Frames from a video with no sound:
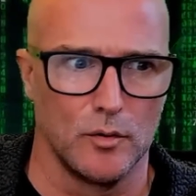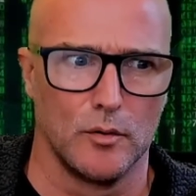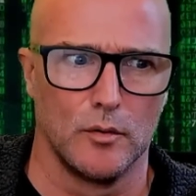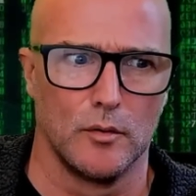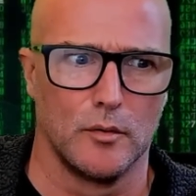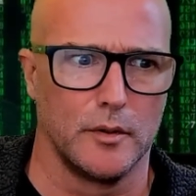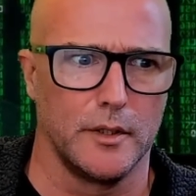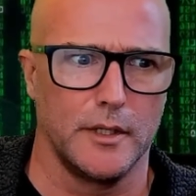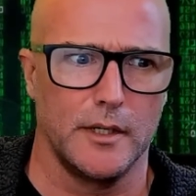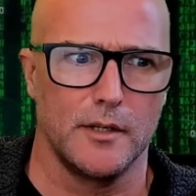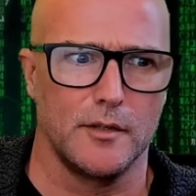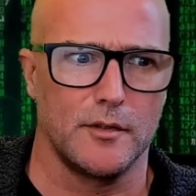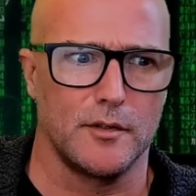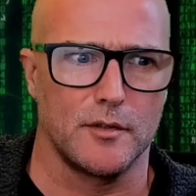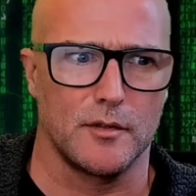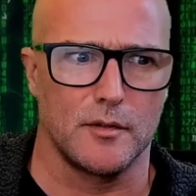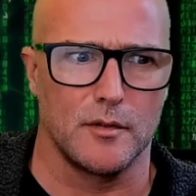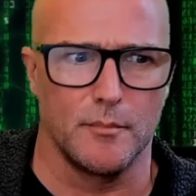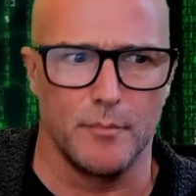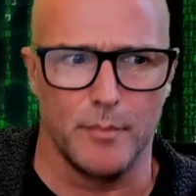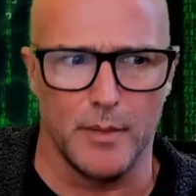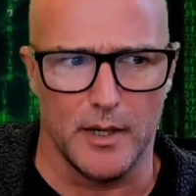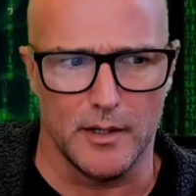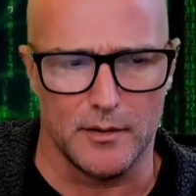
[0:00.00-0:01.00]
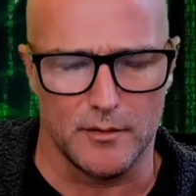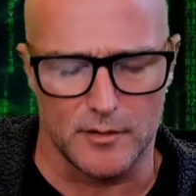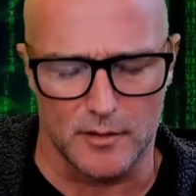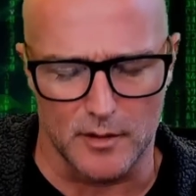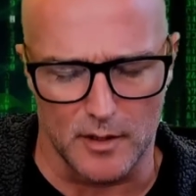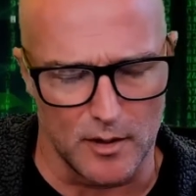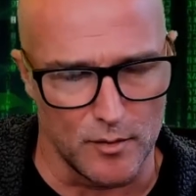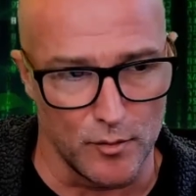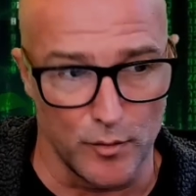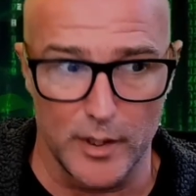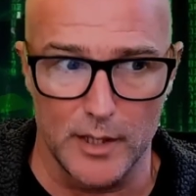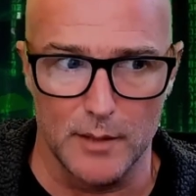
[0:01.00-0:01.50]
oh, yes, but
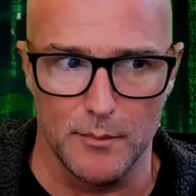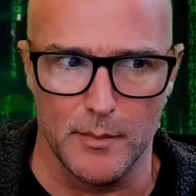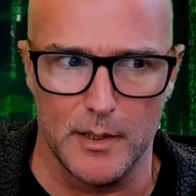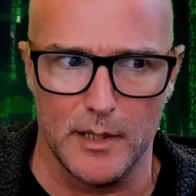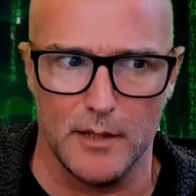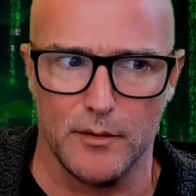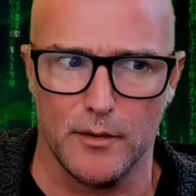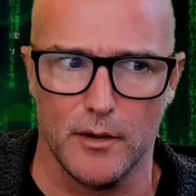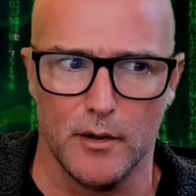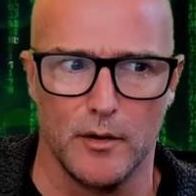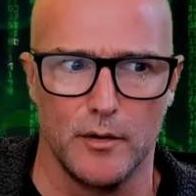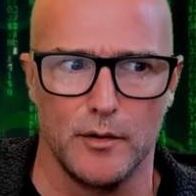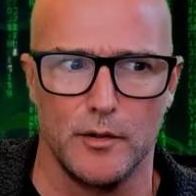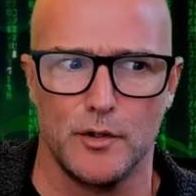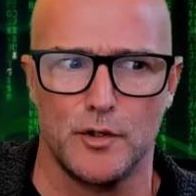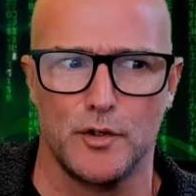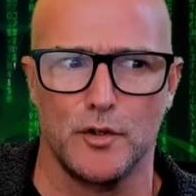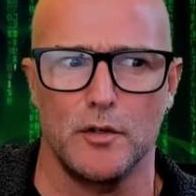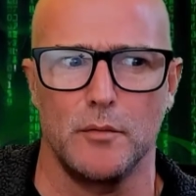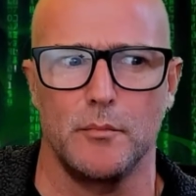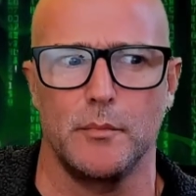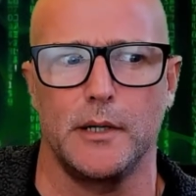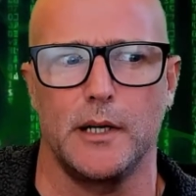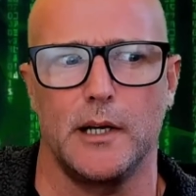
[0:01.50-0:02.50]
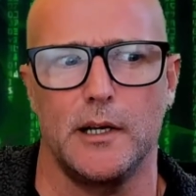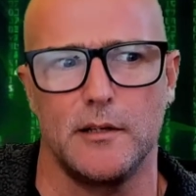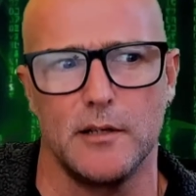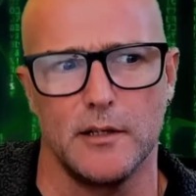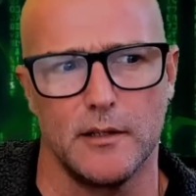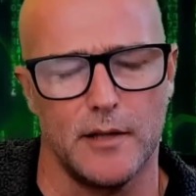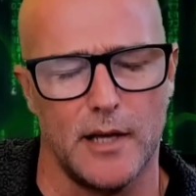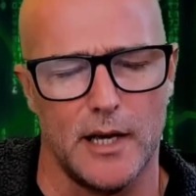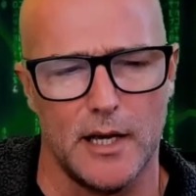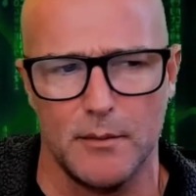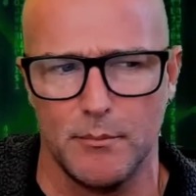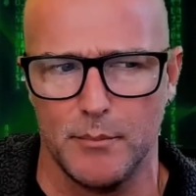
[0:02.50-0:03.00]
red meat, though, you shouldn't be
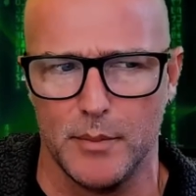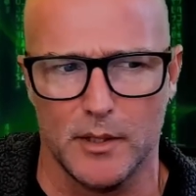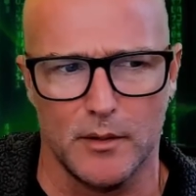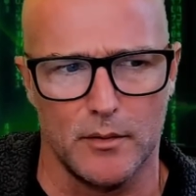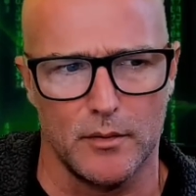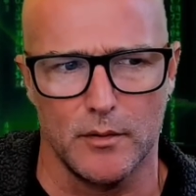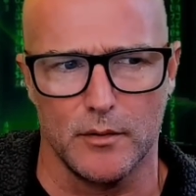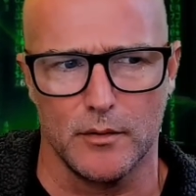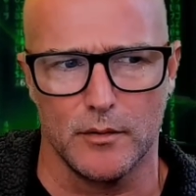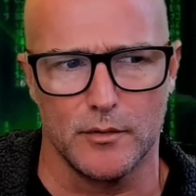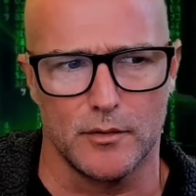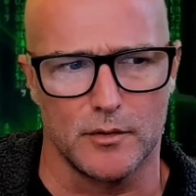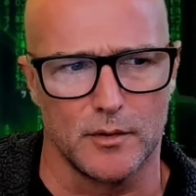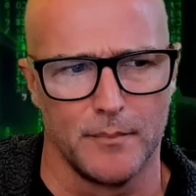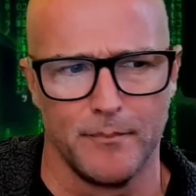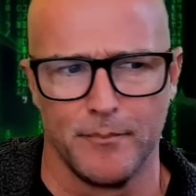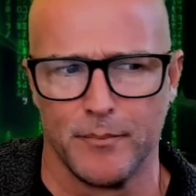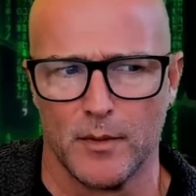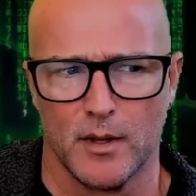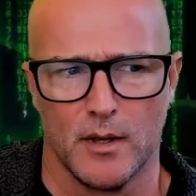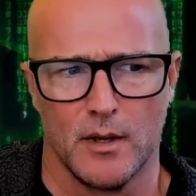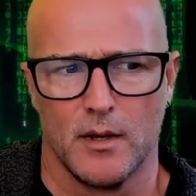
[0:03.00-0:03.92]
eating that because